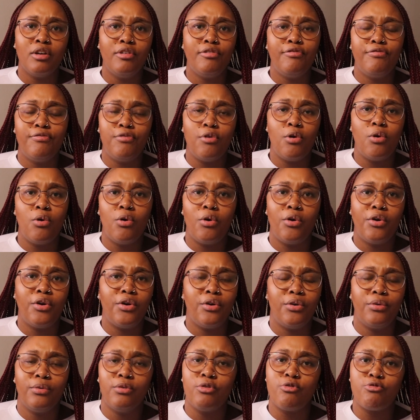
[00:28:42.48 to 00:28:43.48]

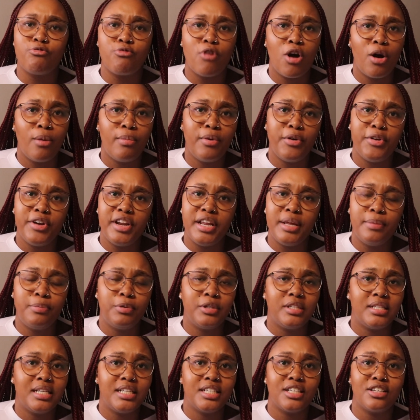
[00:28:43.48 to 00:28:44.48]
for robbery,
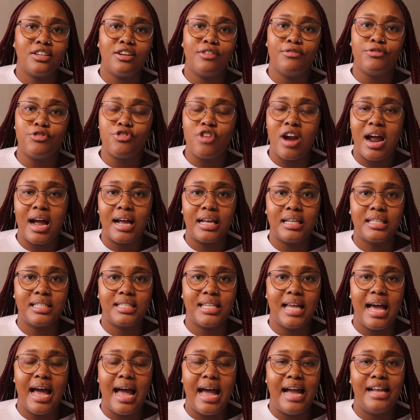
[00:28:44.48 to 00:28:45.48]
possession of
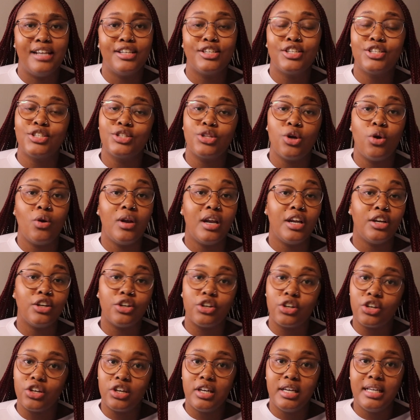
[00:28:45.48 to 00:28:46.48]
drugs, and
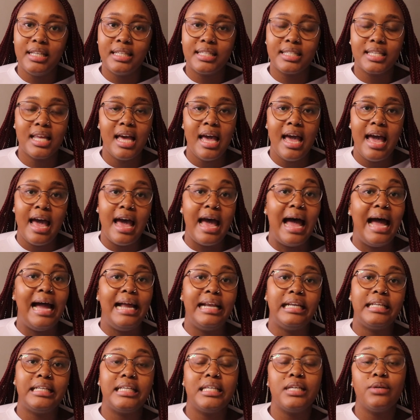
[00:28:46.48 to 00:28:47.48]
stolen goods.
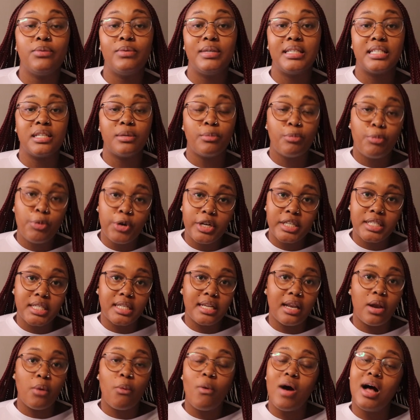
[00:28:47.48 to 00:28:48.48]
And he was in
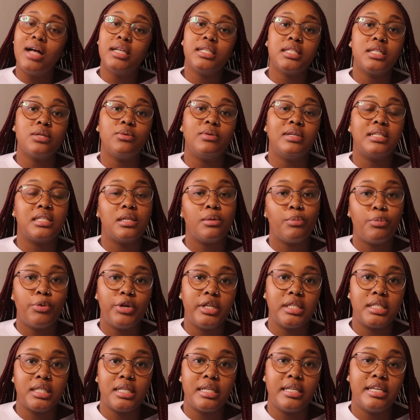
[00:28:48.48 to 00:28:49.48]
prison, and whilst he was in
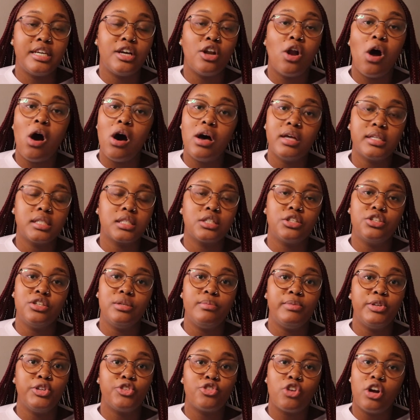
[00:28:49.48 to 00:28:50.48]
prison, he had asked to
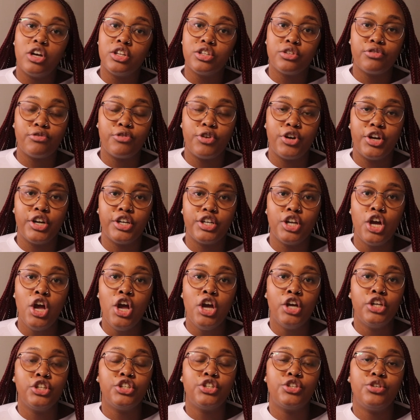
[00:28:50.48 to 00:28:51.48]
be transferred
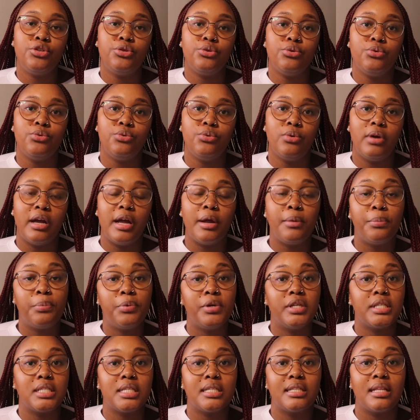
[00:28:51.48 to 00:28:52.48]
to a
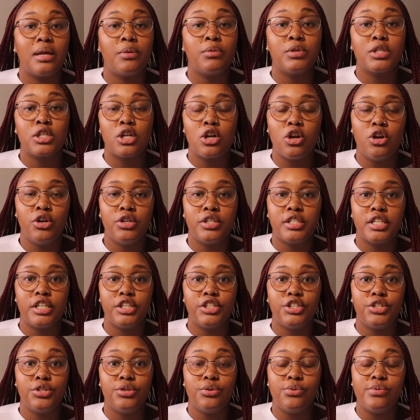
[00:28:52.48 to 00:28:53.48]
prison that was closer
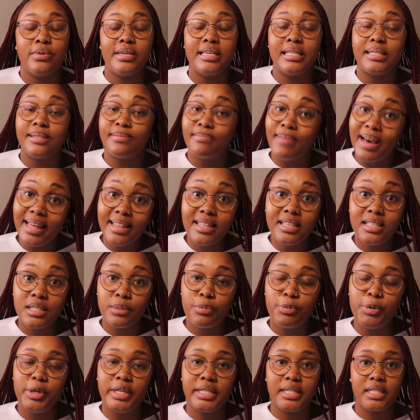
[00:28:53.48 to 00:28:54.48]
to his mother's
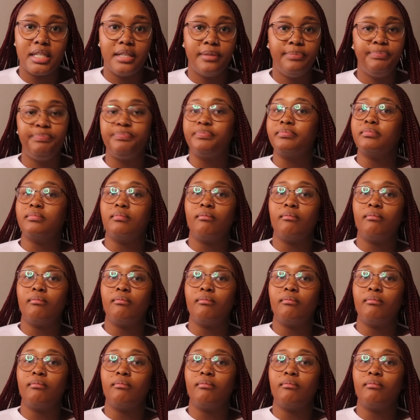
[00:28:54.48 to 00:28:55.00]
prison.